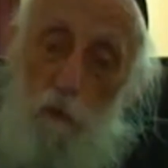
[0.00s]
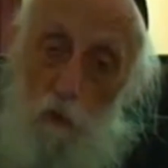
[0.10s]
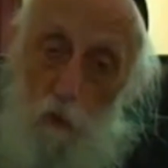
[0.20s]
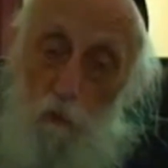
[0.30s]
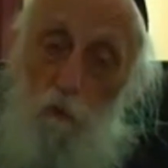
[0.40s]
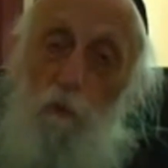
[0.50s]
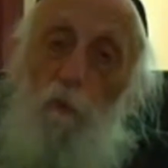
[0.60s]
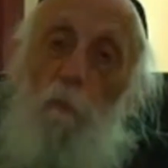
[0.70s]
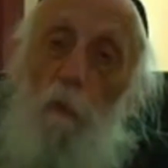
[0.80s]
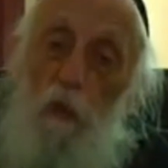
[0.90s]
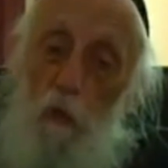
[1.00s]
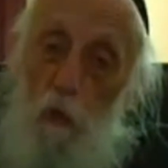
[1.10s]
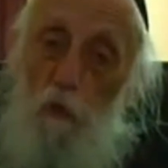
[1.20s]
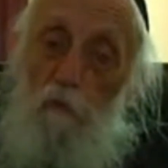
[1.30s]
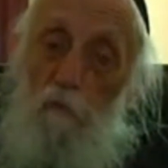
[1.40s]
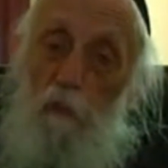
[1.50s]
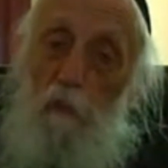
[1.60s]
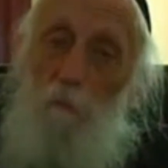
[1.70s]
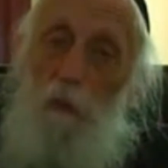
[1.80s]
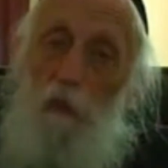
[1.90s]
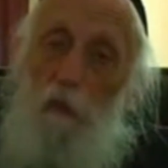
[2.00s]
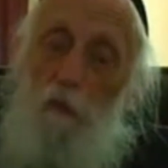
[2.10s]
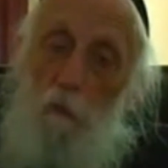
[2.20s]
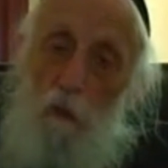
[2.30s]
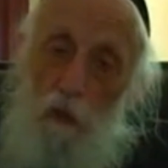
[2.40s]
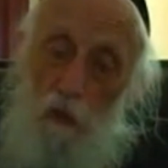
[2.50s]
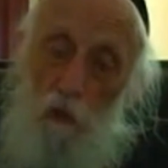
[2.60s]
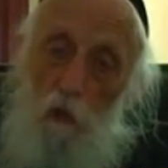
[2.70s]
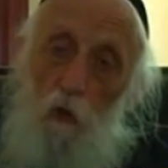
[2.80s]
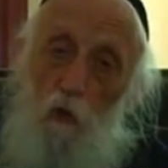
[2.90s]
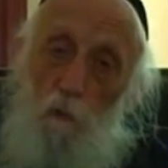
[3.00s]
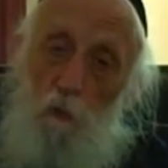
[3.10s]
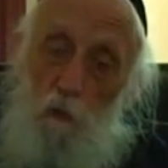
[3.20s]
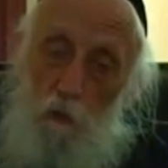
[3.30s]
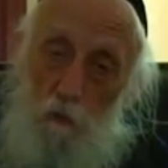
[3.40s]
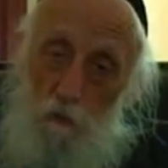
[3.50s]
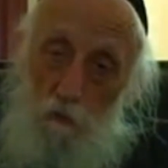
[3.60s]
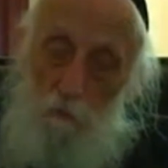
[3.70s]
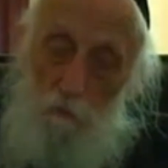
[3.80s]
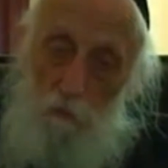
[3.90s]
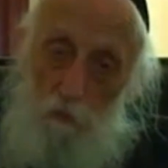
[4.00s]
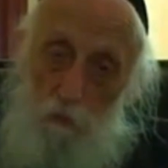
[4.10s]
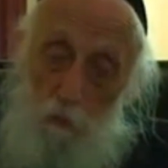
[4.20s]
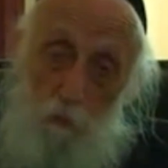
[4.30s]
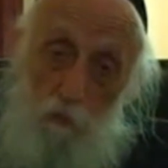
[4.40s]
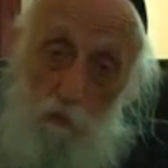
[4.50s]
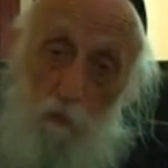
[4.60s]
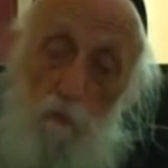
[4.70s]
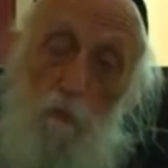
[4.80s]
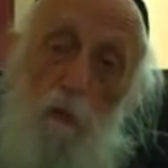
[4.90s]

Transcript: teachers should develop a relationship to their students.